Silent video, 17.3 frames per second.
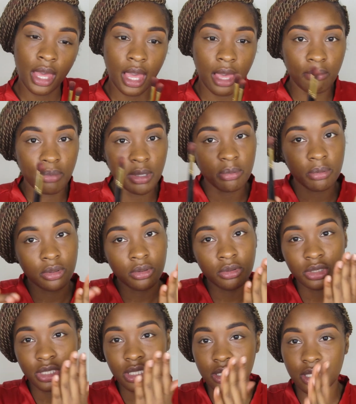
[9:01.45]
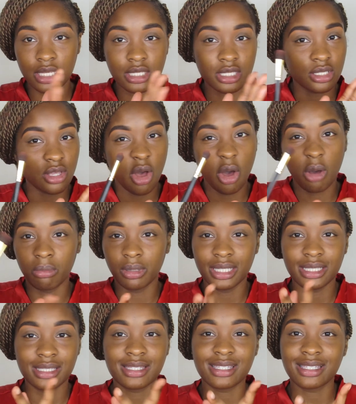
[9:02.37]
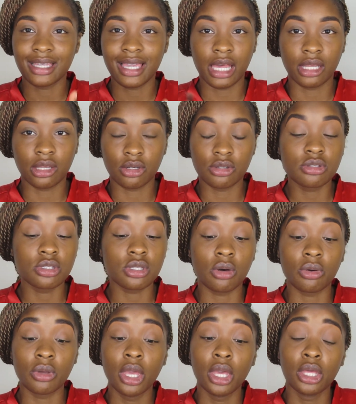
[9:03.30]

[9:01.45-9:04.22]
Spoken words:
and people who it just all blends together. So